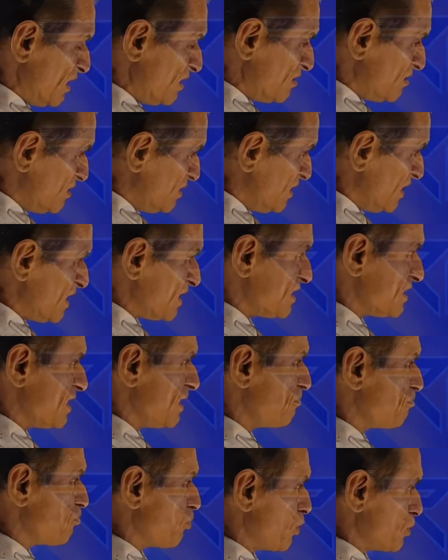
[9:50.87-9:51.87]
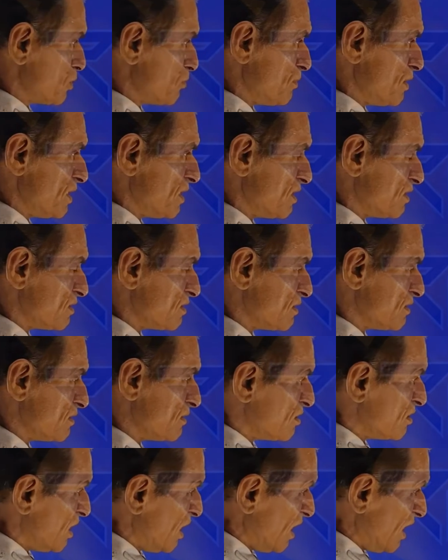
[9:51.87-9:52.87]
In these three possibilities,
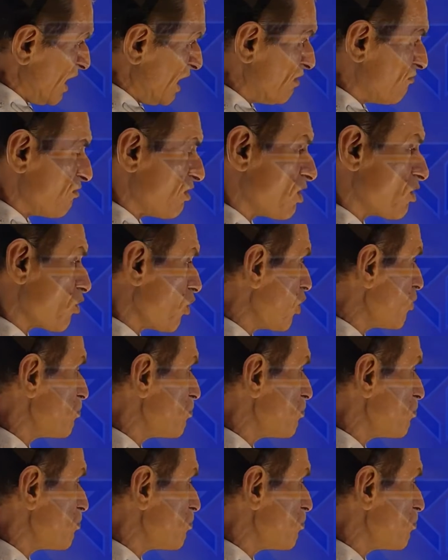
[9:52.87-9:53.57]
the line will